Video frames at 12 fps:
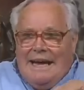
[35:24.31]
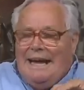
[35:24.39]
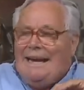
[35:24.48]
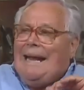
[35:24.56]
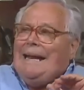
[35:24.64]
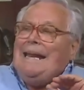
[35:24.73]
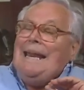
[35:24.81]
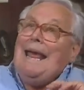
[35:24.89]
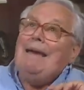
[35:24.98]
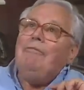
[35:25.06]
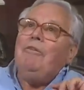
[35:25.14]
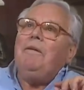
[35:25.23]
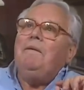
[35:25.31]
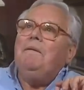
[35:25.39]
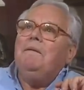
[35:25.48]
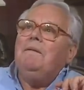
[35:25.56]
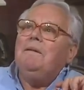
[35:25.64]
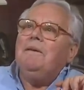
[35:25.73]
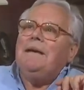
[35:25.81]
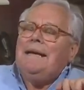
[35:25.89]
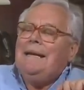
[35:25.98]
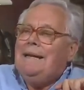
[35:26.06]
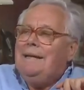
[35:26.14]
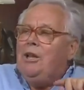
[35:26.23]
And I never
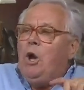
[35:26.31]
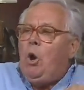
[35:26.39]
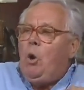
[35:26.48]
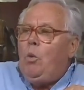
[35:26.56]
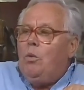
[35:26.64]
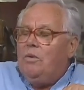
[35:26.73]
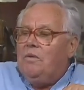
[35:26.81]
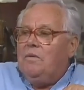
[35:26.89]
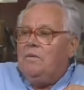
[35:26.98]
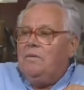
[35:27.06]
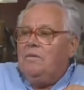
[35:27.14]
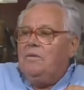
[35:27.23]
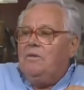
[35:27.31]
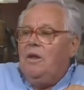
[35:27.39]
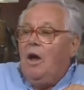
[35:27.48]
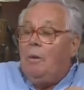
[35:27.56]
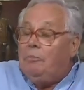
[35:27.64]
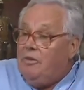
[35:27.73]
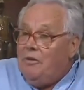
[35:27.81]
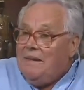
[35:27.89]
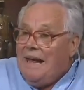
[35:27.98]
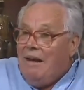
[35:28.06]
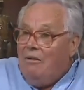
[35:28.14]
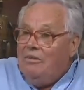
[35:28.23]
really know, up till
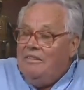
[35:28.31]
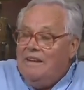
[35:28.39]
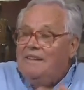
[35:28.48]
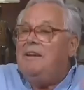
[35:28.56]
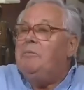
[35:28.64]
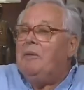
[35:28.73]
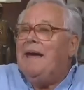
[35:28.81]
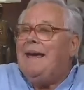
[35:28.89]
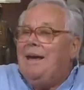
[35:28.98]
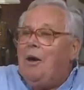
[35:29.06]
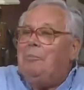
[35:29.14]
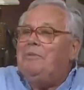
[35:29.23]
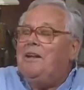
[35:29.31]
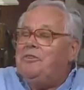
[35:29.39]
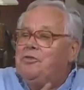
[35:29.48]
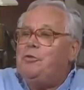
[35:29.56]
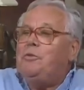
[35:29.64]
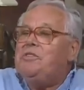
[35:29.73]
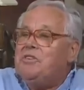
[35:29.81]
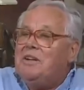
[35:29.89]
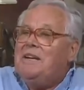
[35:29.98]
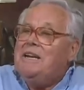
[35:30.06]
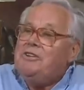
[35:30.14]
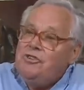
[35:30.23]
now, did he break up that Jewish
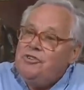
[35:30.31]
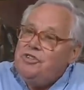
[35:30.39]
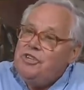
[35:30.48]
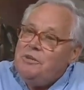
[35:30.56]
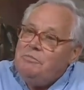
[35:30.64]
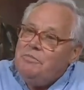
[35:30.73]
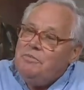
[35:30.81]
relationship